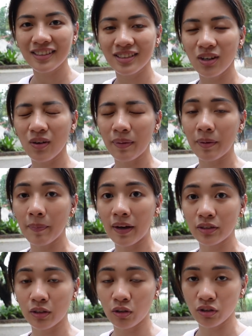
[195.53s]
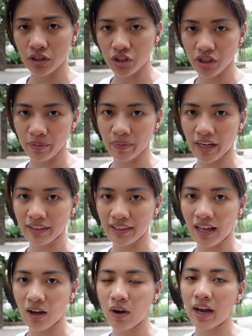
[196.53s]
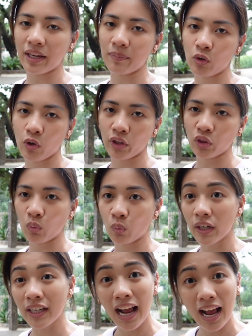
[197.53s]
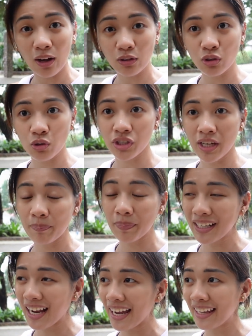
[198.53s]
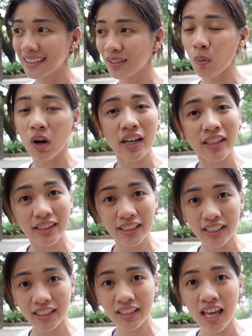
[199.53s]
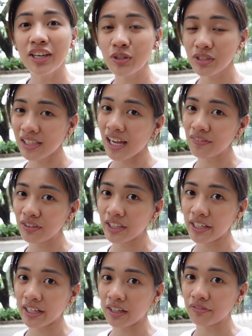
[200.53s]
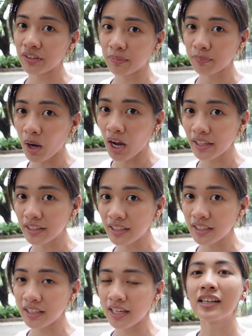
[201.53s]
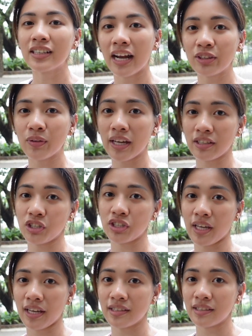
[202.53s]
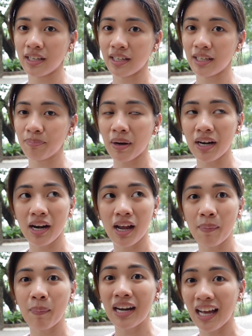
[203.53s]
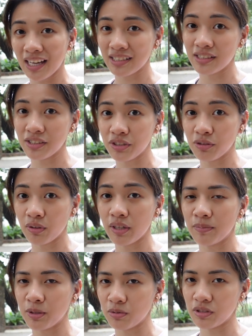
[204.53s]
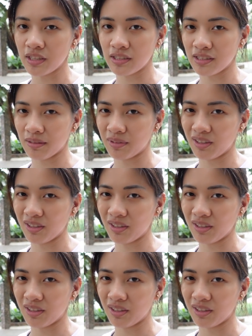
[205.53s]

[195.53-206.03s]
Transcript: So I'm about to go to the gym right now. I am going to work out. So syempre kahit quarantine, you still have to take care of your body. Try to exercise daily para malakas din yung immune system